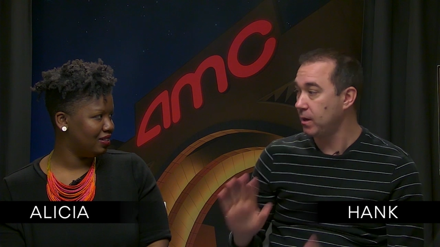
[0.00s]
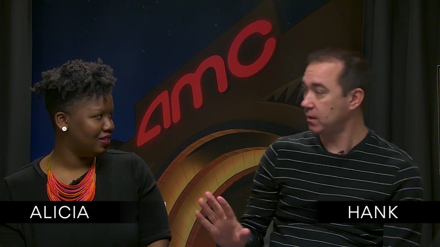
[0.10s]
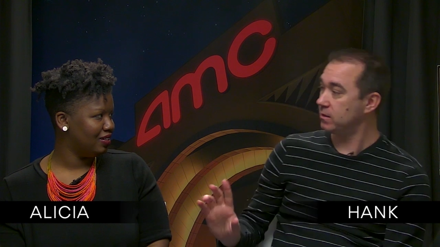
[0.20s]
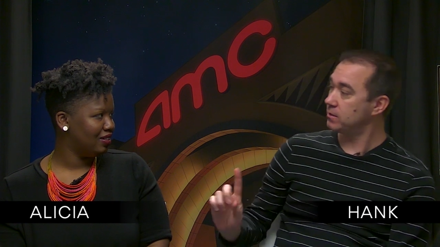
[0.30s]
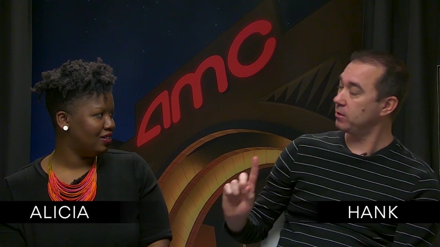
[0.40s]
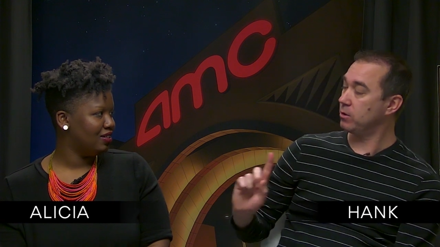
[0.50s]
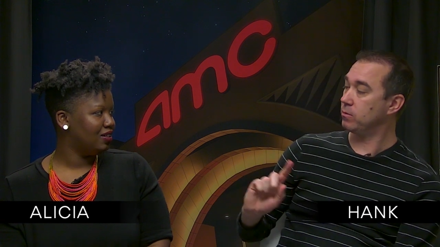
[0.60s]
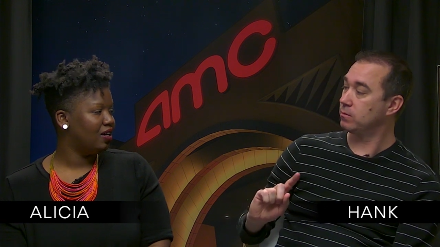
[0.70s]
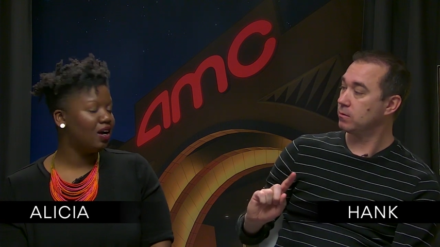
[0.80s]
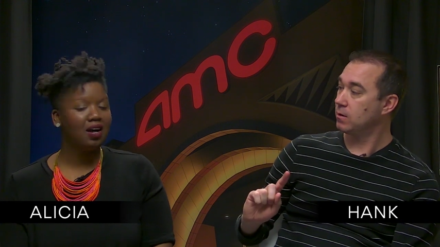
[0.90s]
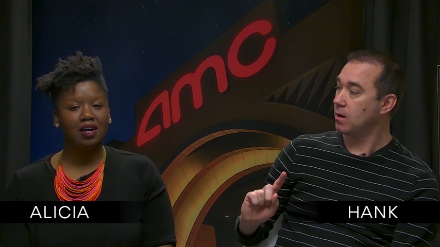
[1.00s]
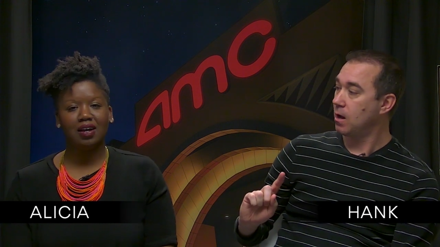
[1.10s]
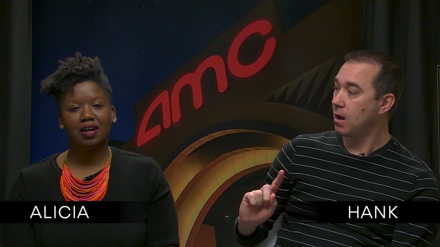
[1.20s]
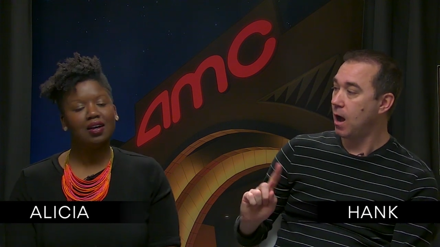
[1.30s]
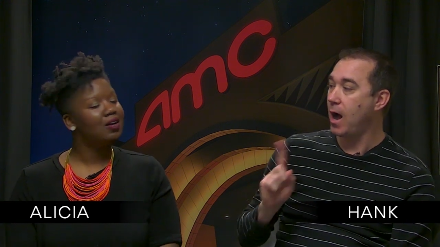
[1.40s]
Speaker 1: I'm not going to tell you. Ah.
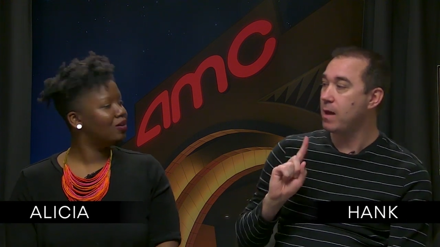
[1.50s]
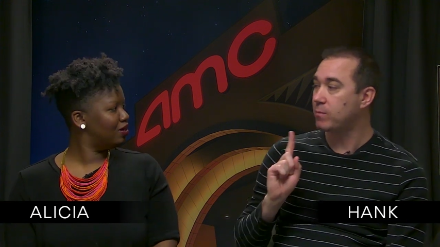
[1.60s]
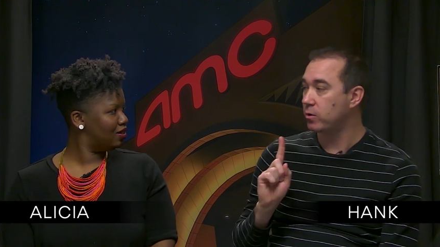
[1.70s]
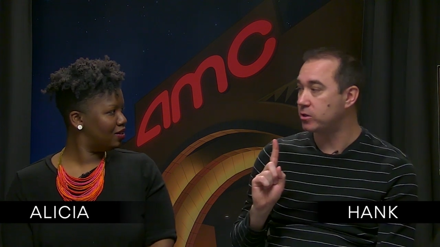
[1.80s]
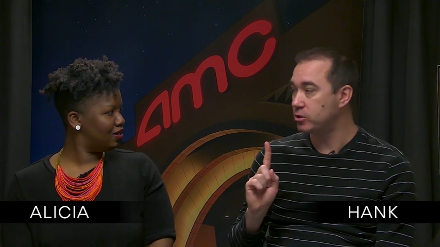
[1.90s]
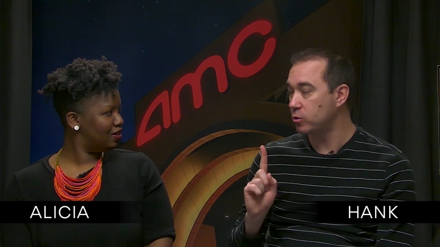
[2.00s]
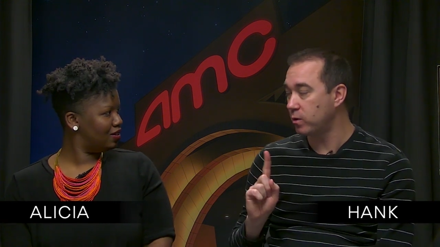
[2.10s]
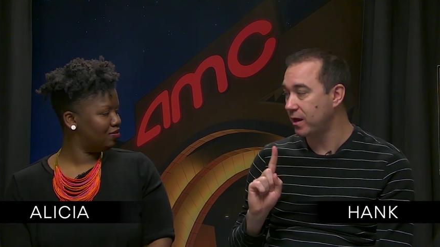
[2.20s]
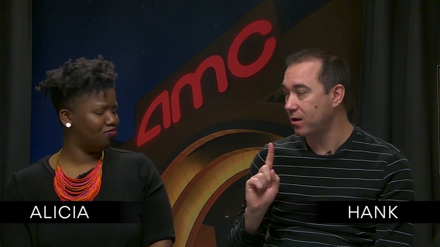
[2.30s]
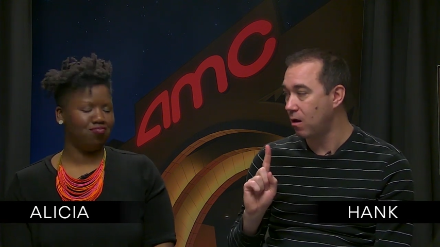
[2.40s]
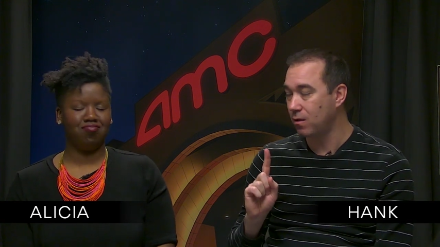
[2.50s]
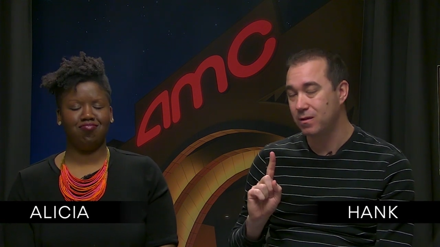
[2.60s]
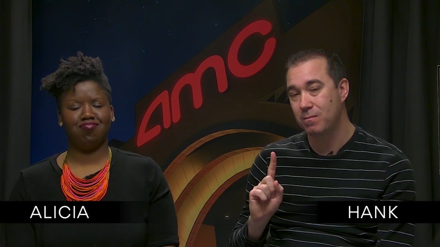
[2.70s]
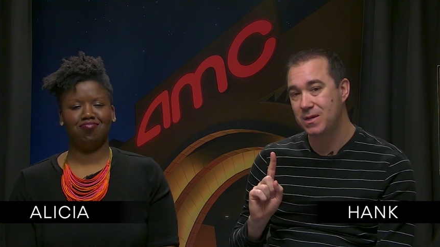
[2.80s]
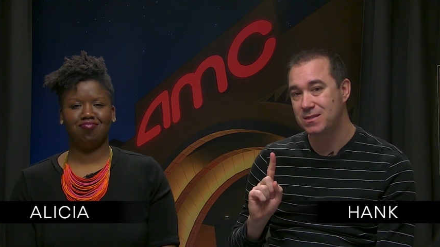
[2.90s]
I am going to do what they call
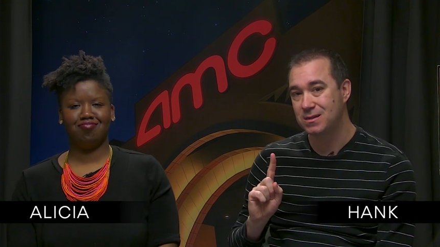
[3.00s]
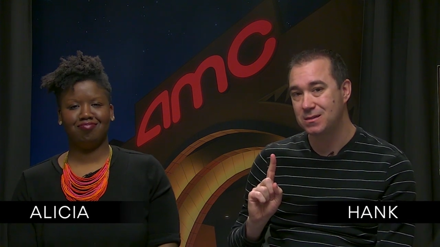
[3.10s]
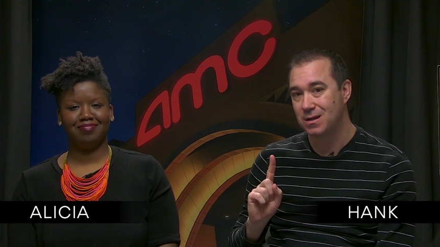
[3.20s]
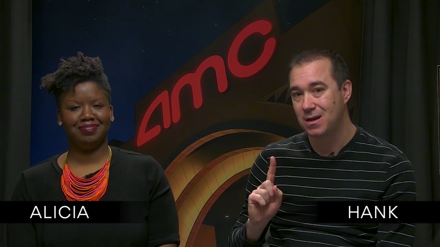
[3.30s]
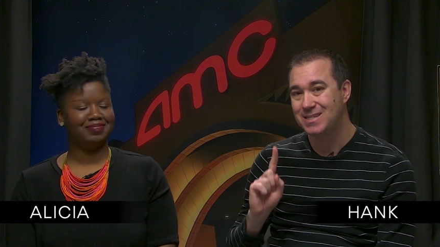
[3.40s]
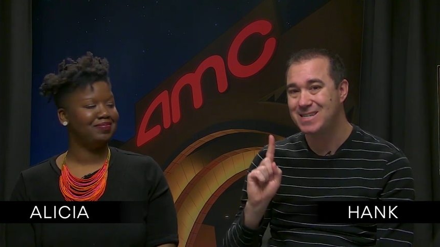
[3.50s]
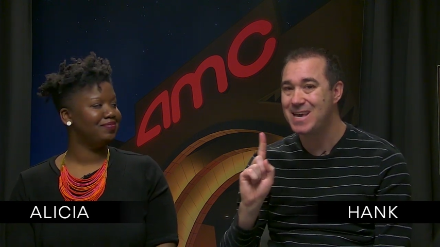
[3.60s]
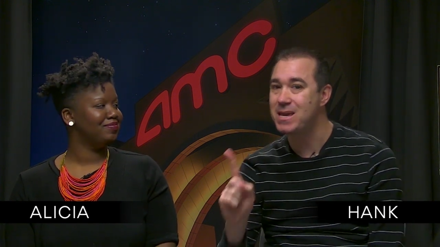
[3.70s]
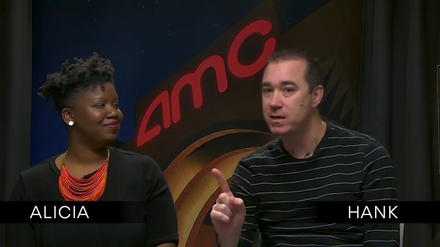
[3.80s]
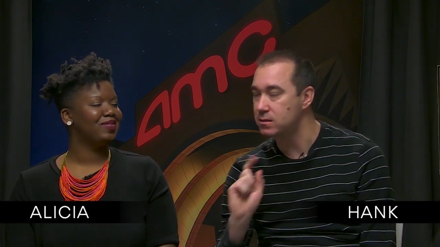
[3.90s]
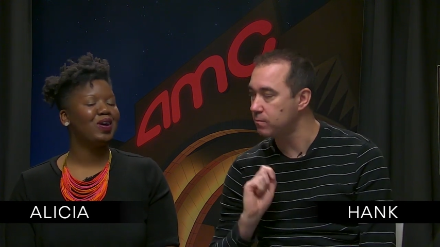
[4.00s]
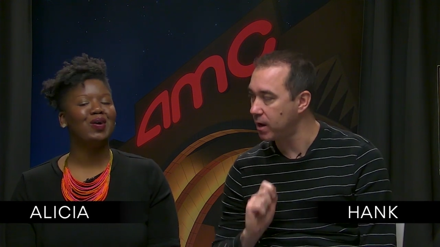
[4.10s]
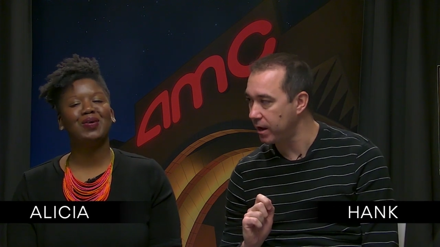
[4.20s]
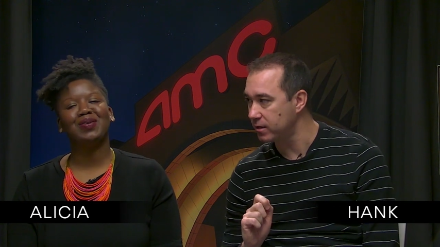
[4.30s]
in the business tease my oh.